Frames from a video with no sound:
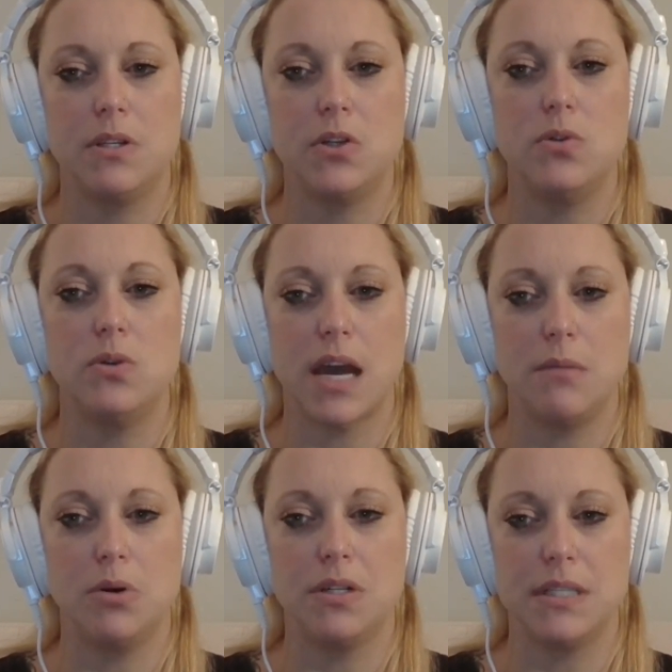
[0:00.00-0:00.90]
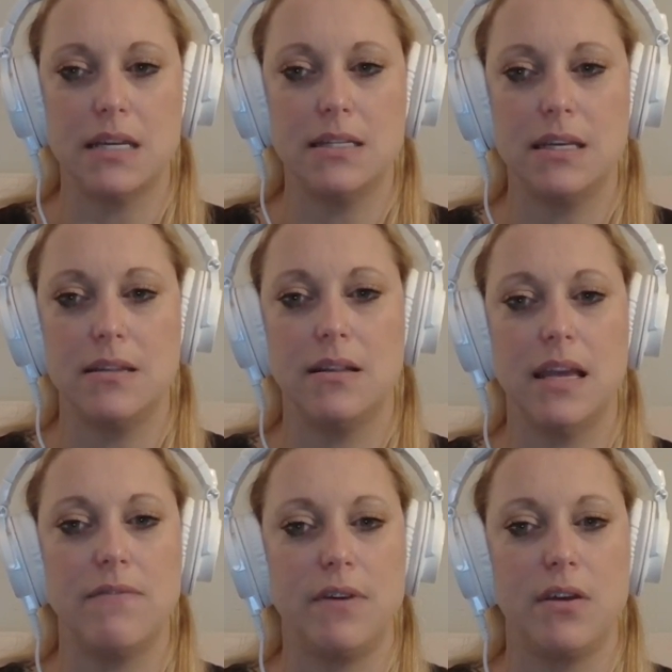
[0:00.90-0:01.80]
to 9%, and the
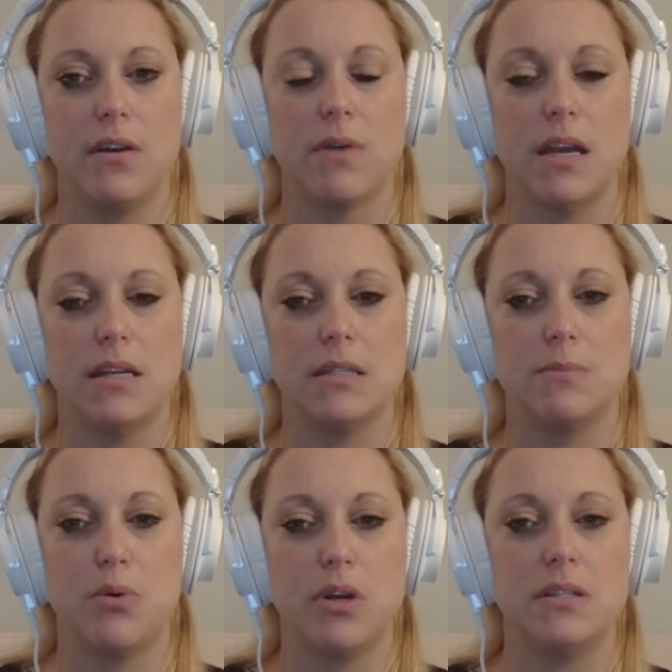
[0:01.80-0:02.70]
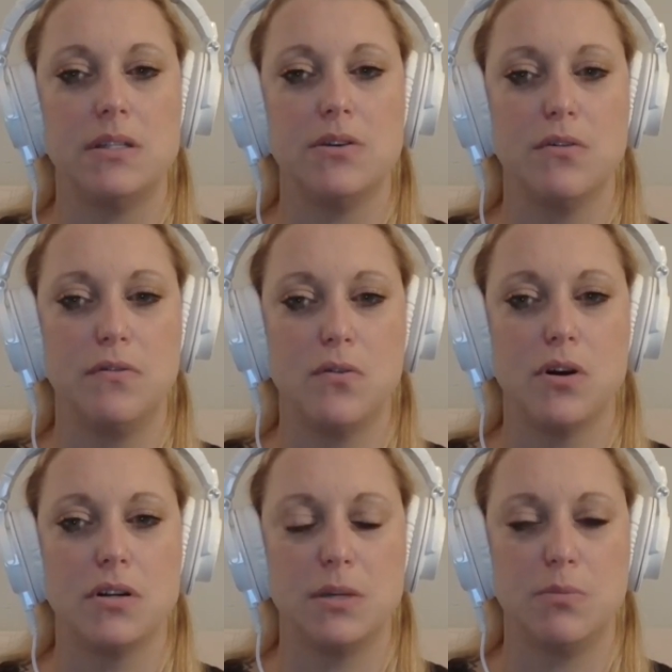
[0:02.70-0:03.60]
late failure rate is
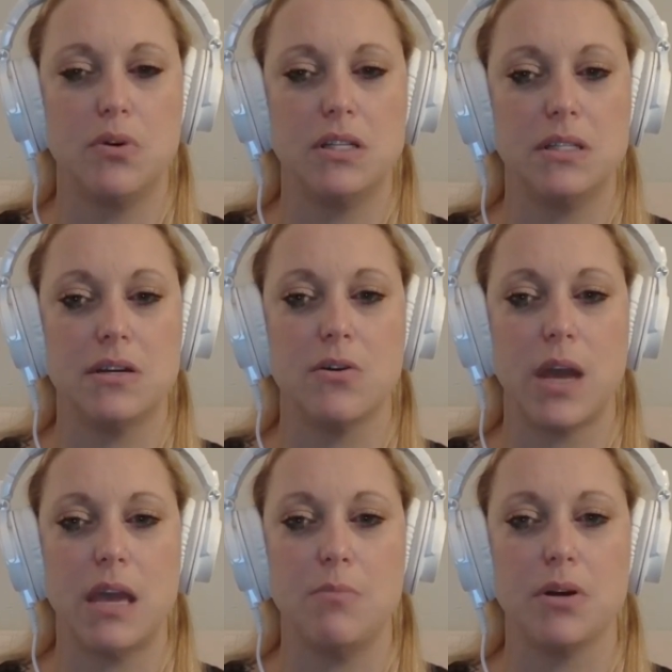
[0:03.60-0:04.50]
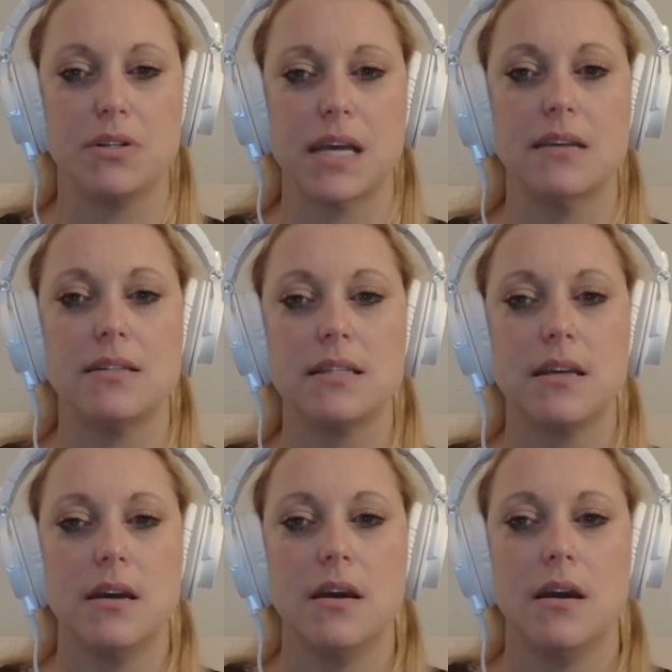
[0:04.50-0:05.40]
0.04 to
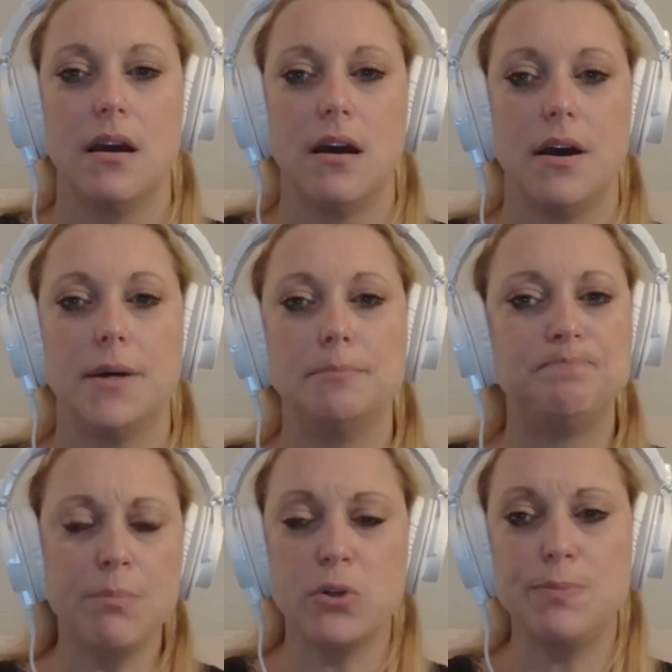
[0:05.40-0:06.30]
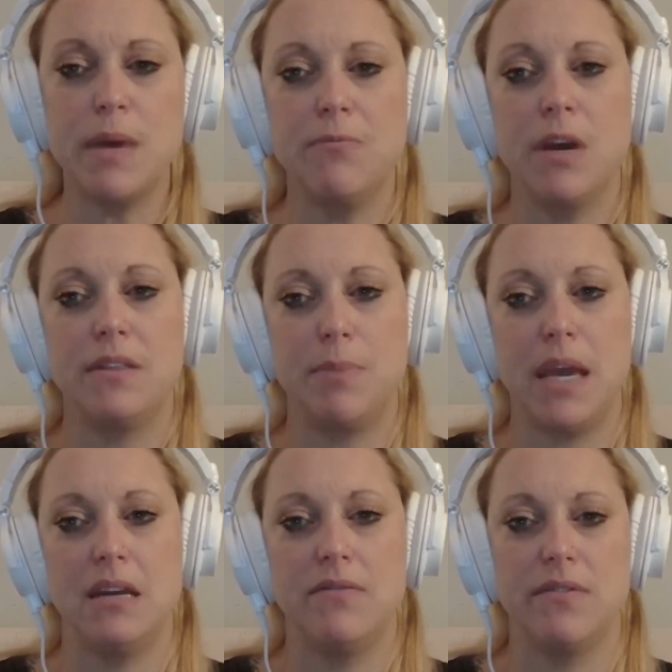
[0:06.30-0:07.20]
0.08%. Most men rate the
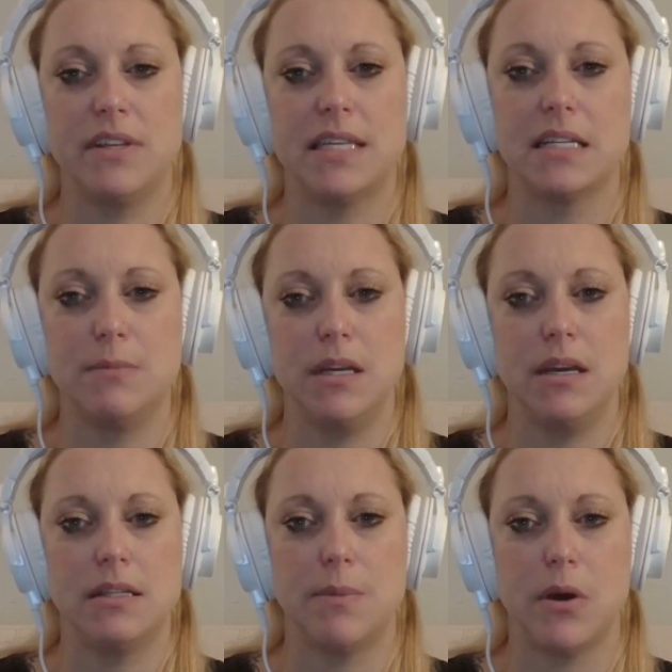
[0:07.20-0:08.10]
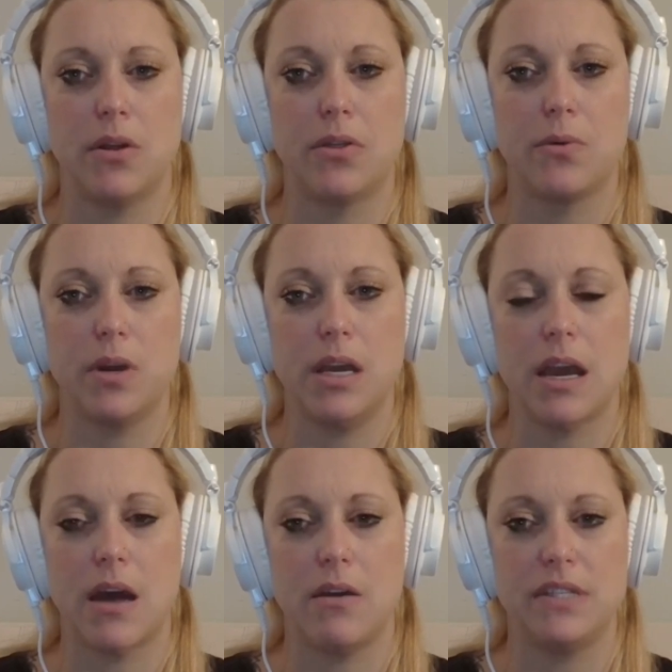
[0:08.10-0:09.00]
pain of a vasectomy as about a
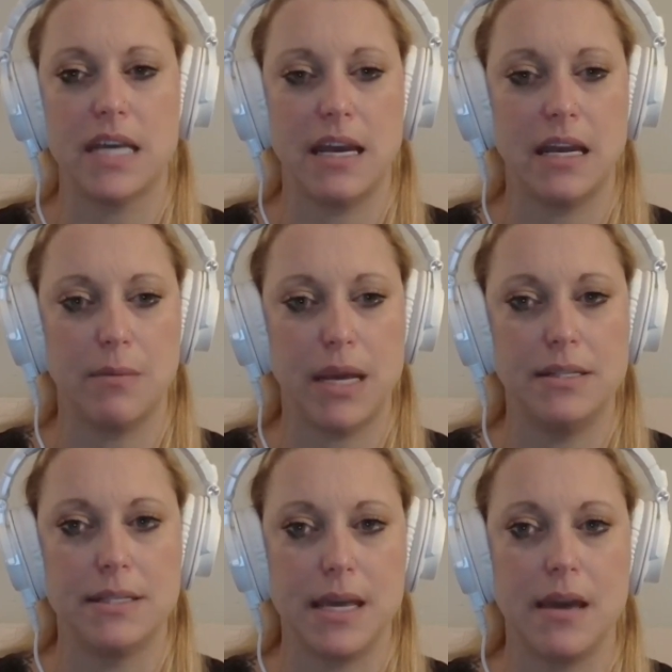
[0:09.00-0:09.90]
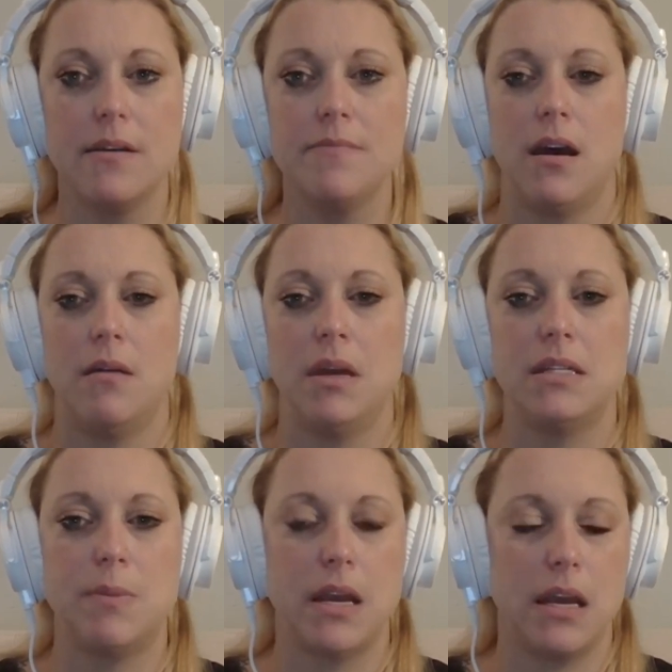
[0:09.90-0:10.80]
3 out of 10 on a pain scale, and
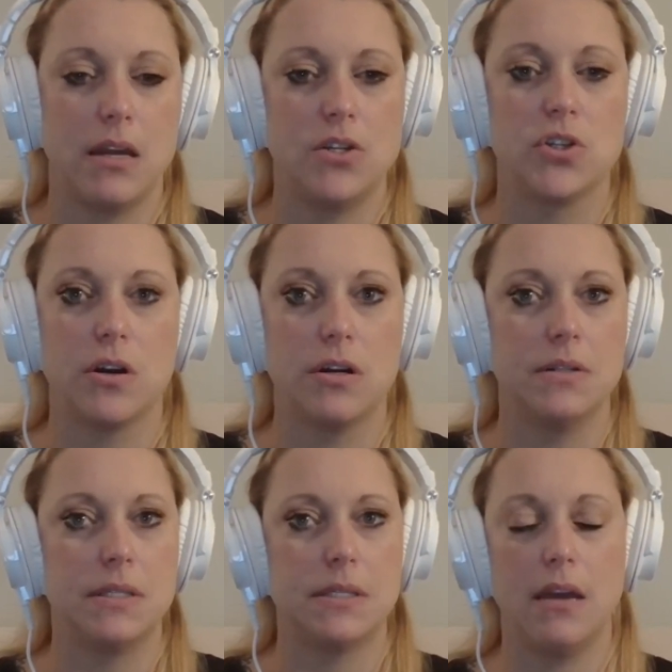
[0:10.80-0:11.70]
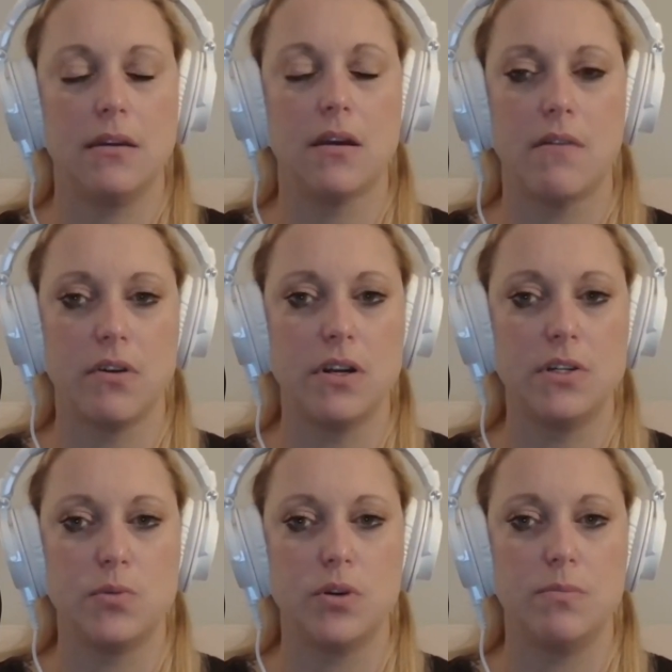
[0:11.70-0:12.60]
depending on insurance and
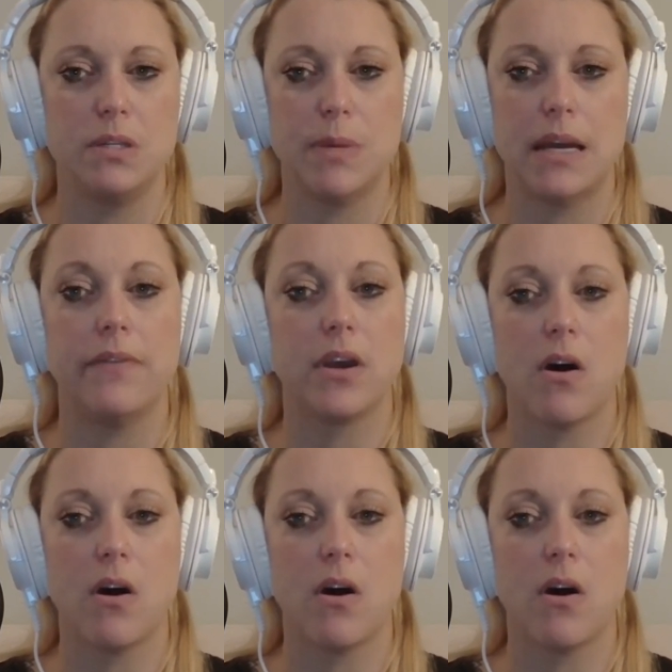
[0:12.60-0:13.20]
coverage would depend on the